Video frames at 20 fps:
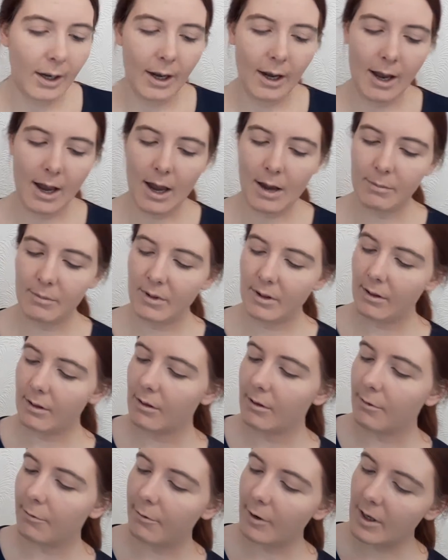
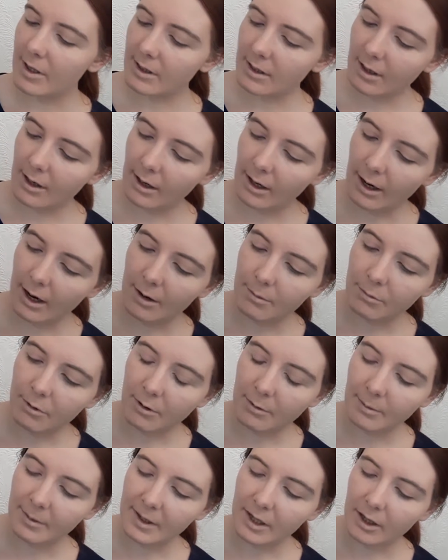The first colour I'm
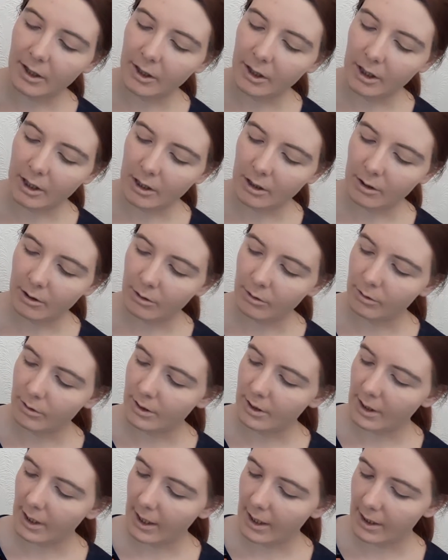probably going to
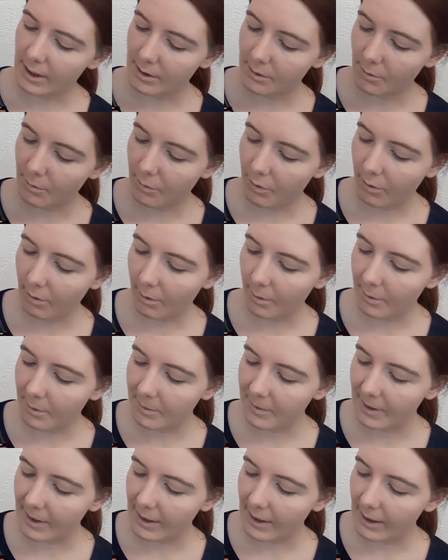use is
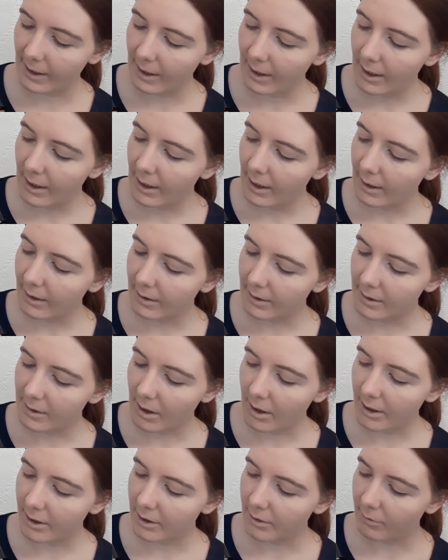probably this
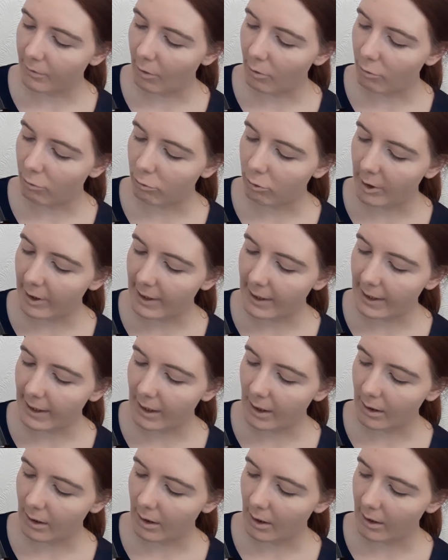kind of
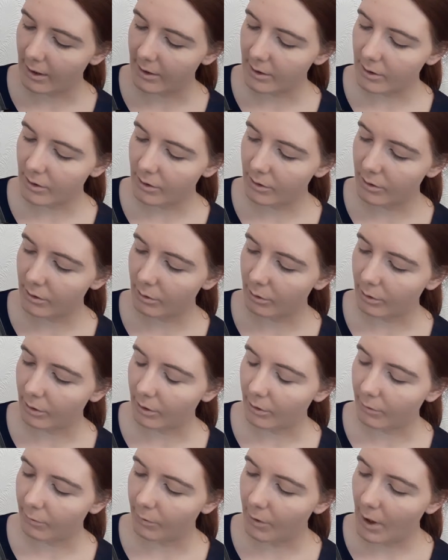really nice sort
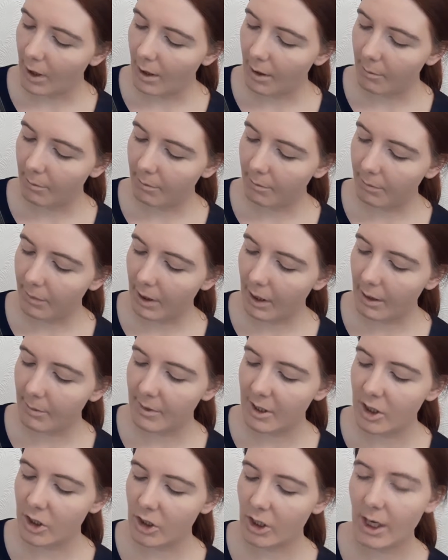of
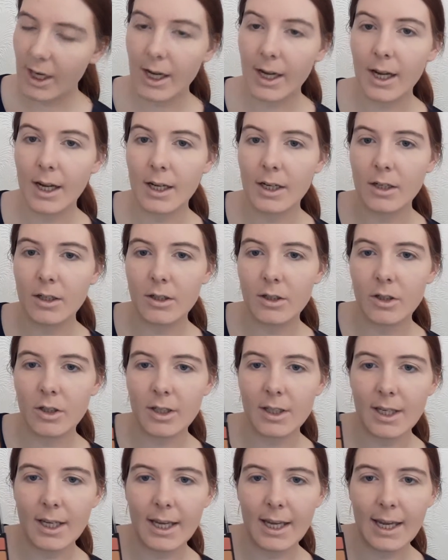plummy shade
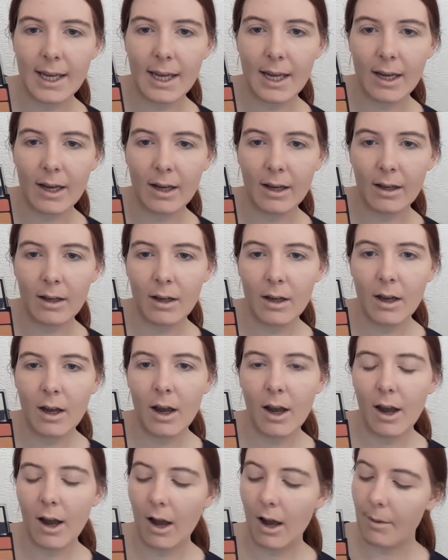just here.
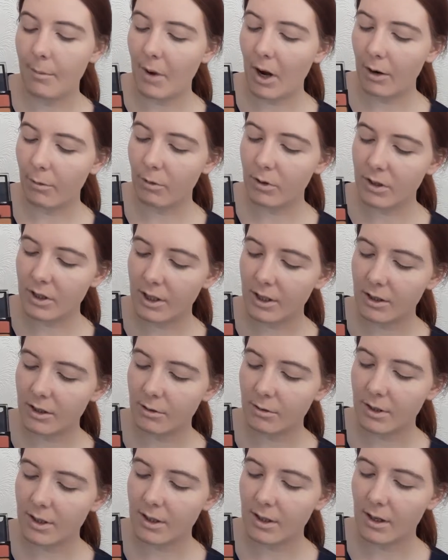I was going to
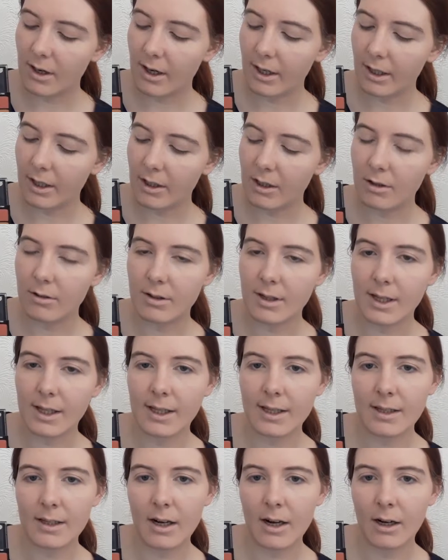do a design using
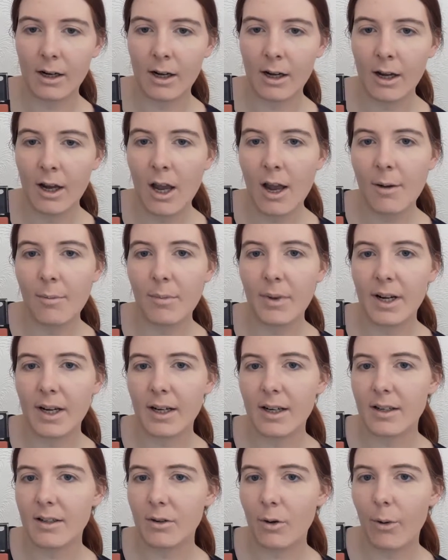this colour, but it
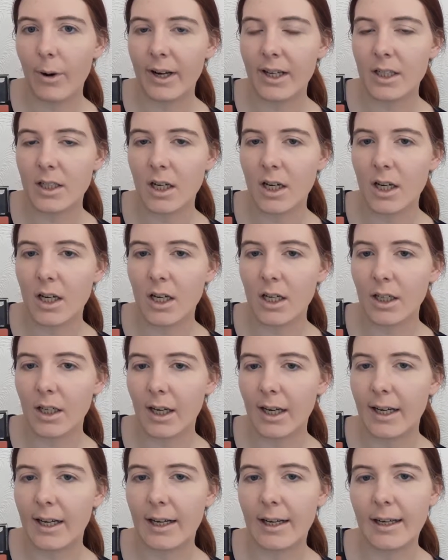is quite dark
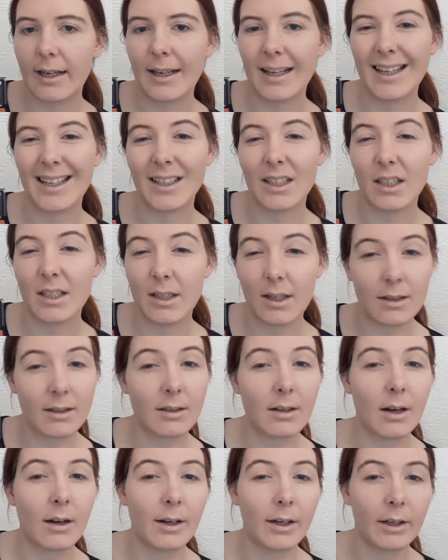and it does
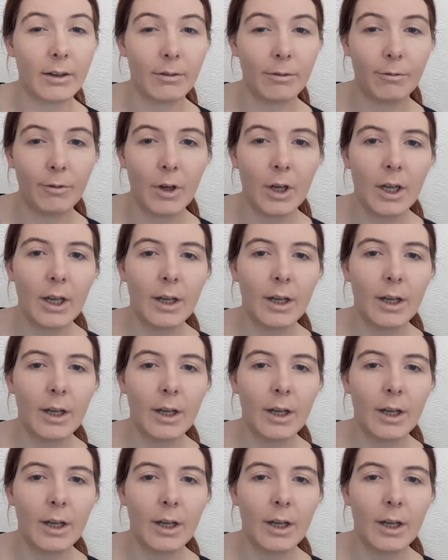kind of,